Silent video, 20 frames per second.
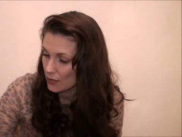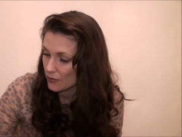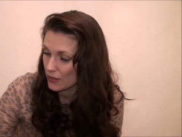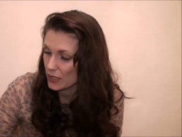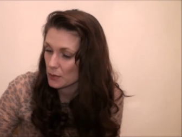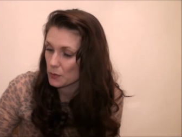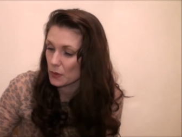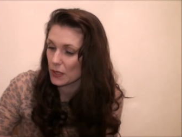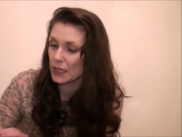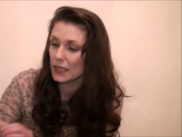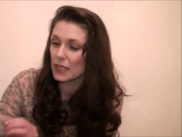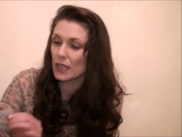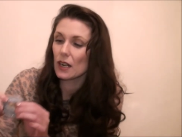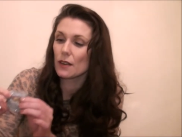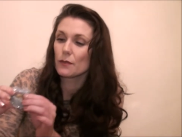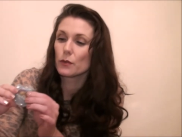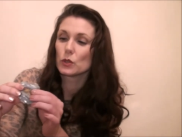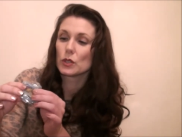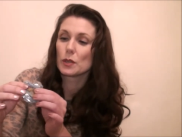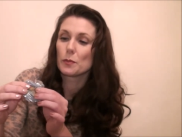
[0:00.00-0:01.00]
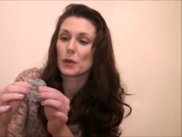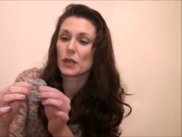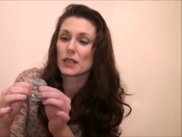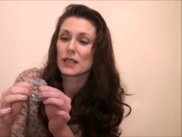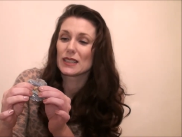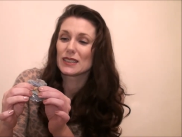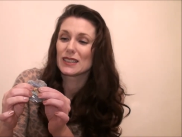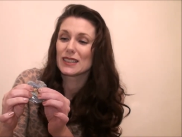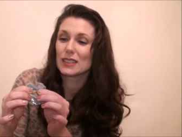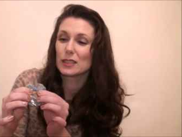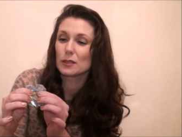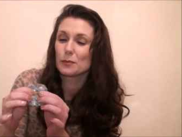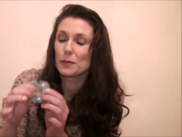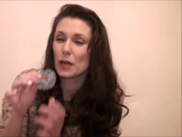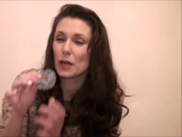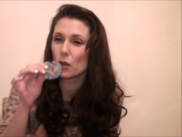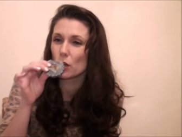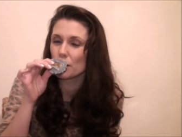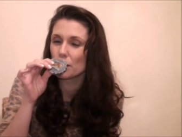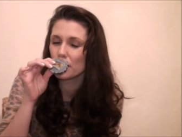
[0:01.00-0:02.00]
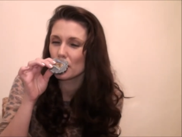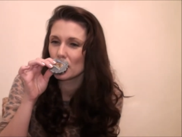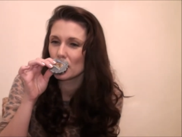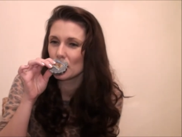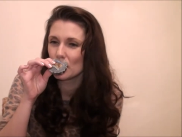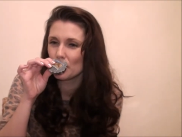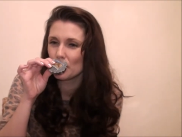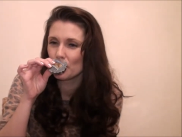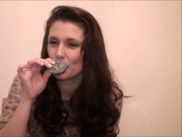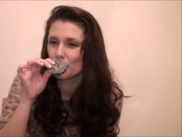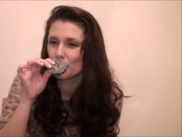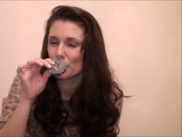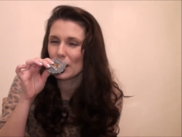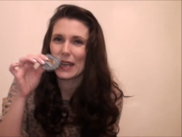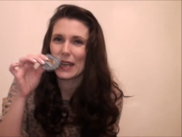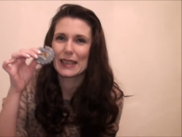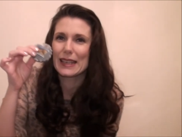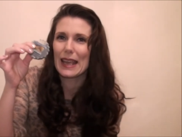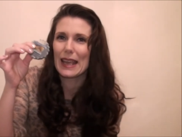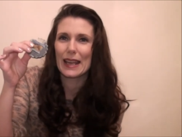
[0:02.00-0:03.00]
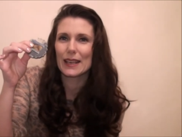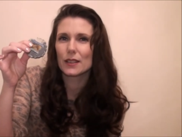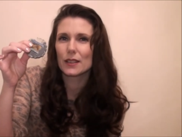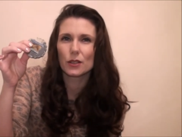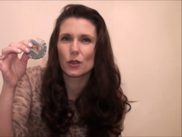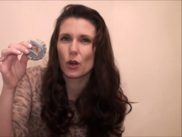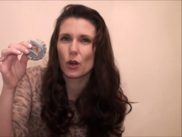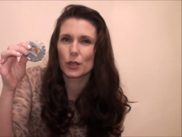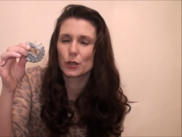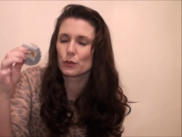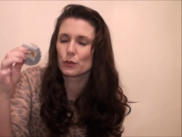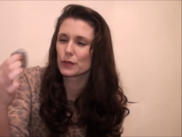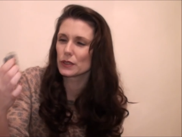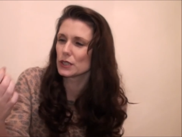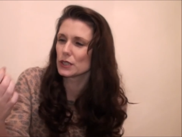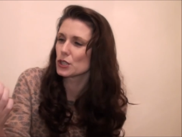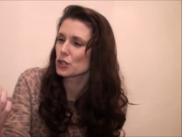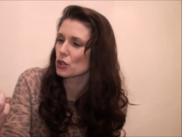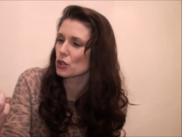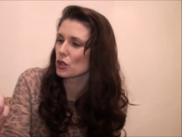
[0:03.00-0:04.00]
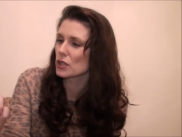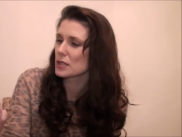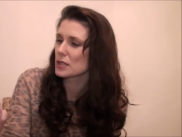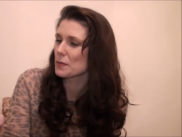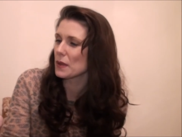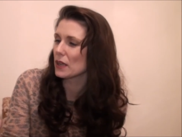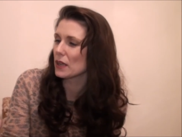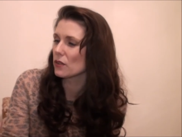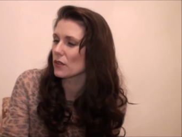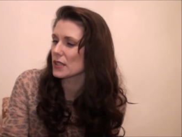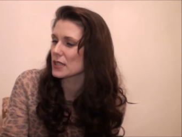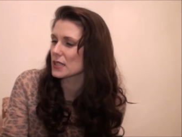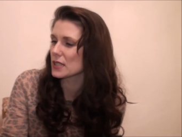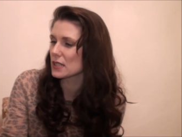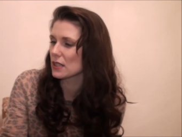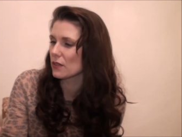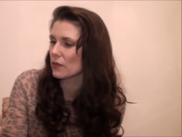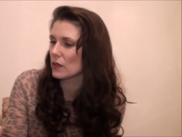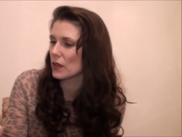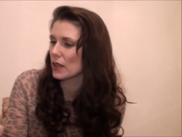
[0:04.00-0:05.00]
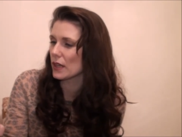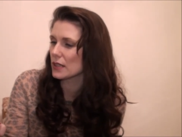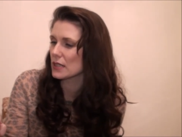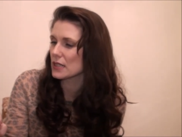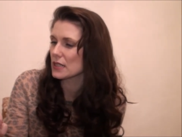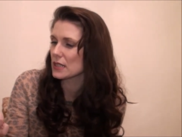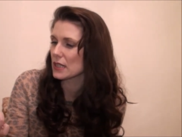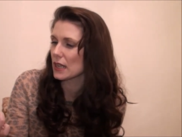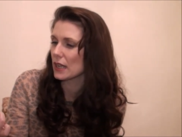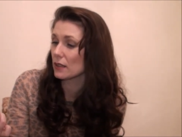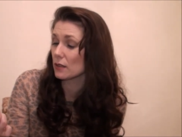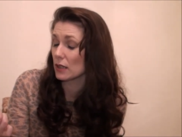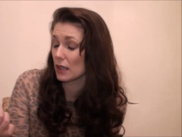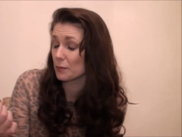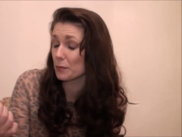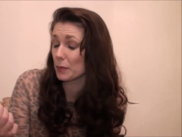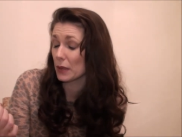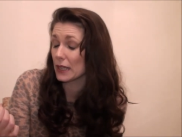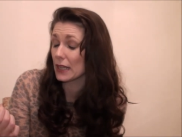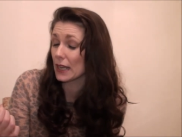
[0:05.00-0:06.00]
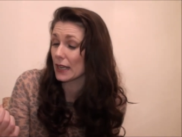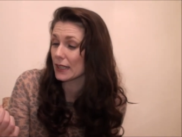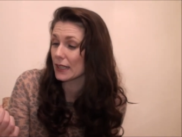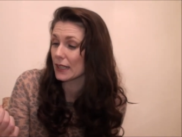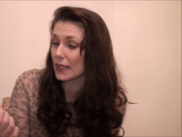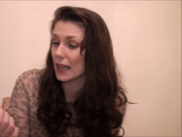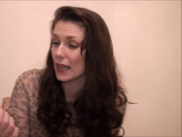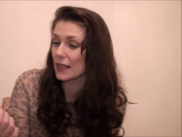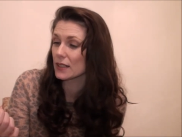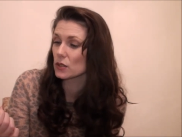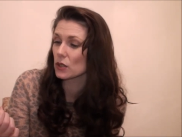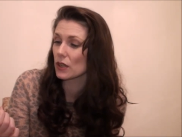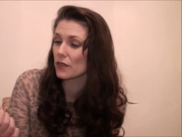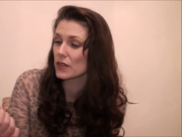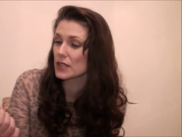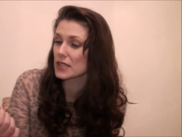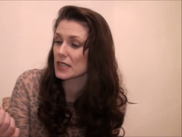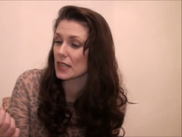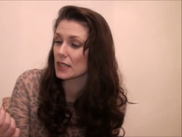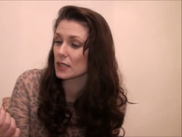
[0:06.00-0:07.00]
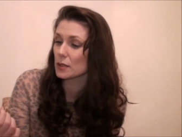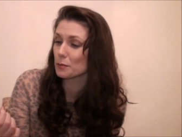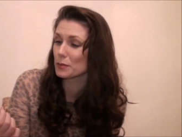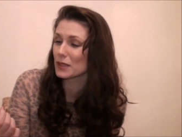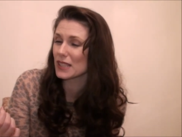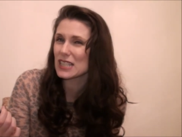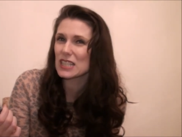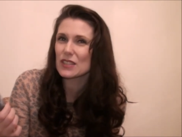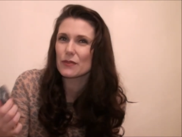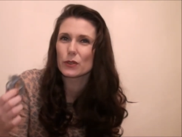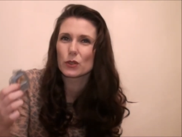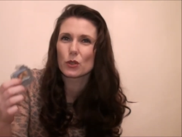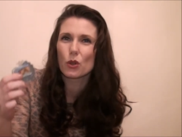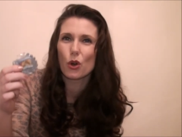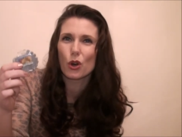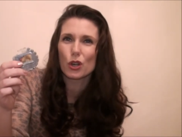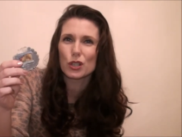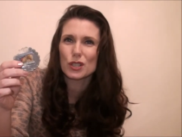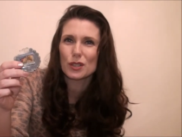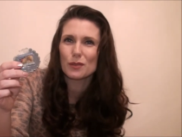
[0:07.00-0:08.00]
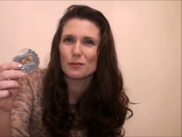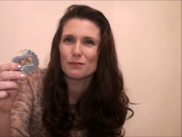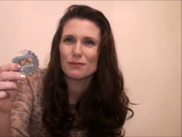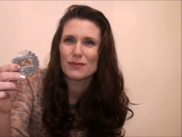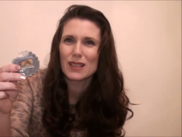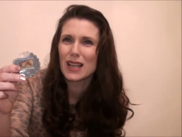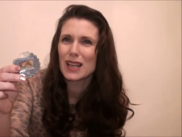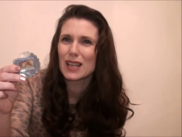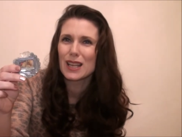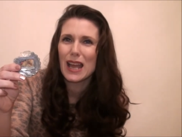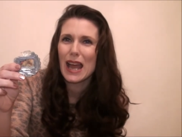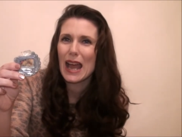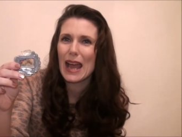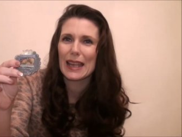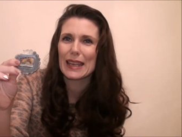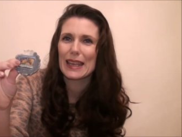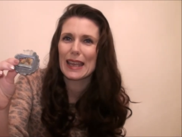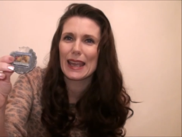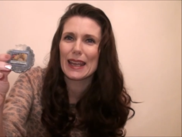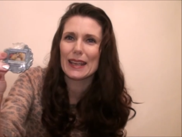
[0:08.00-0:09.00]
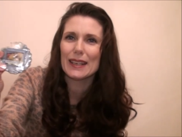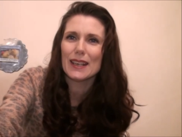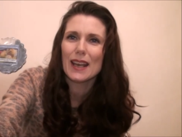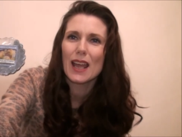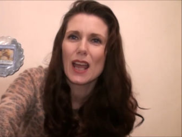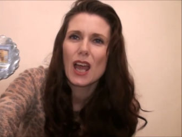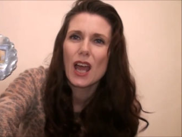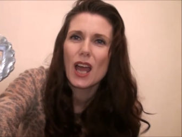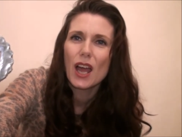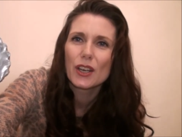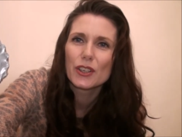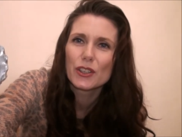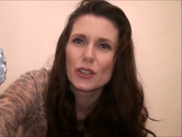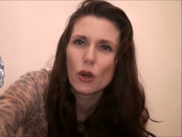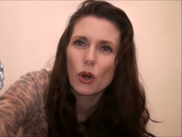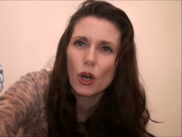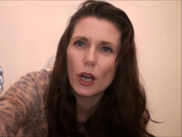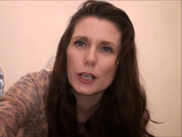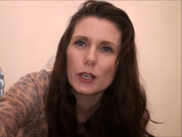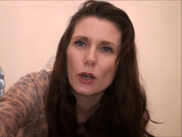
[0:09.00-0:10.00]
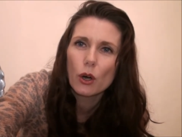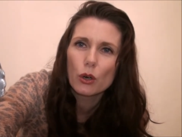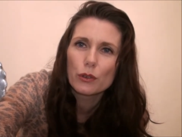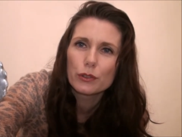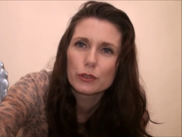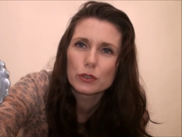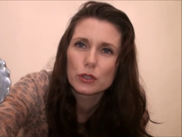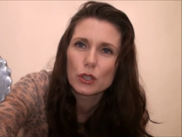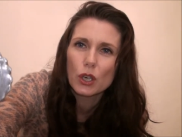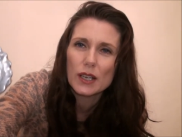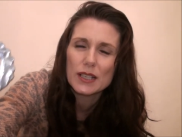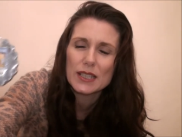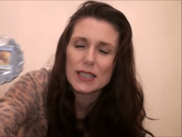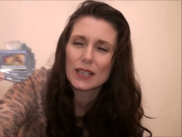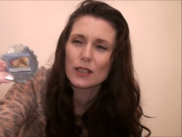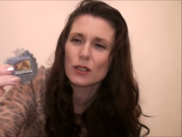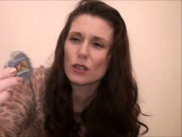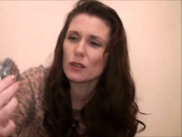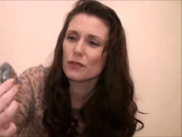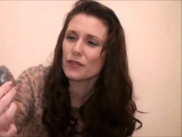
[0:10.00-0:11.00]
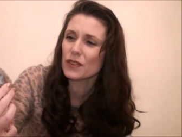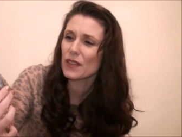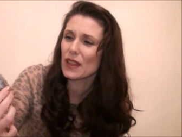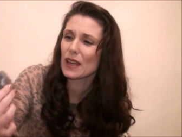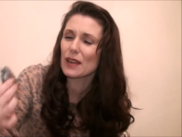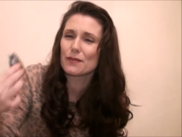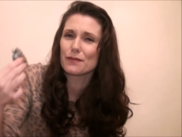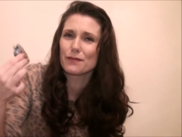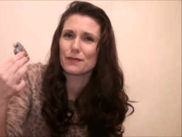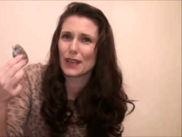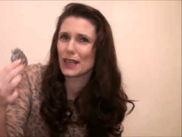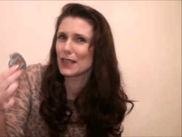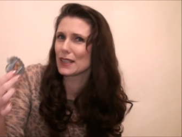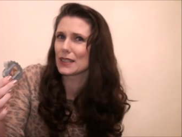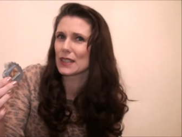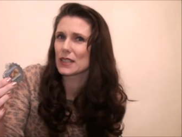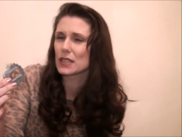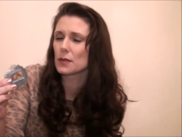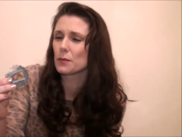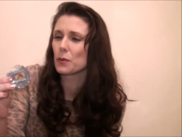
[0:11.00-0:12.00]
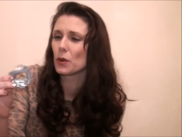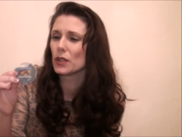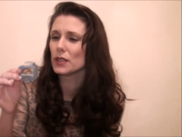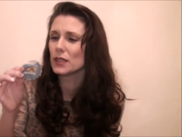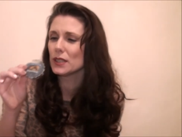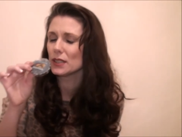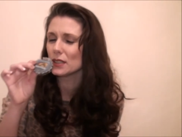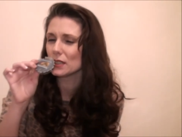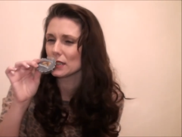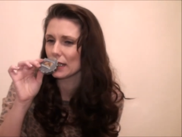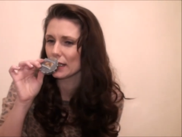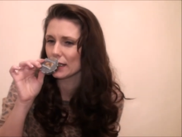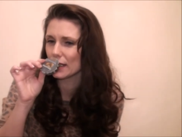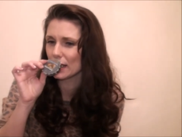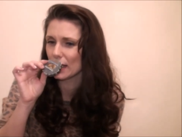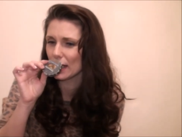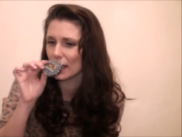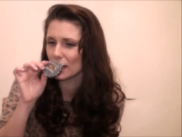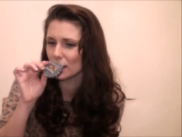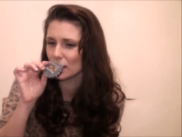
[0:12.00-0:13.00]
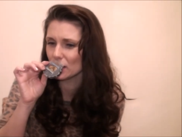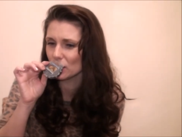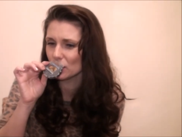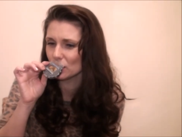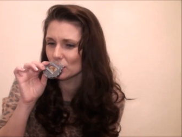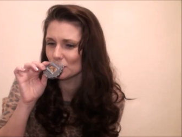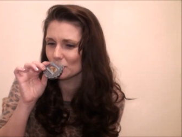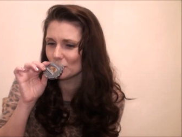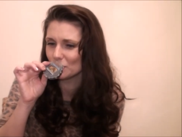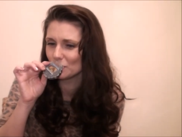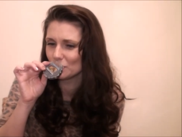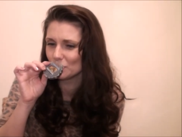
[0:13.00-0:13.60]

This one here I've only burned a little bit of. Again, not an overly strong smell. This is in the set, a Yankee candle in the scent Blissful Autumn. Again, not an awful lot of scent up for that. Very disappointed. Yankee candle.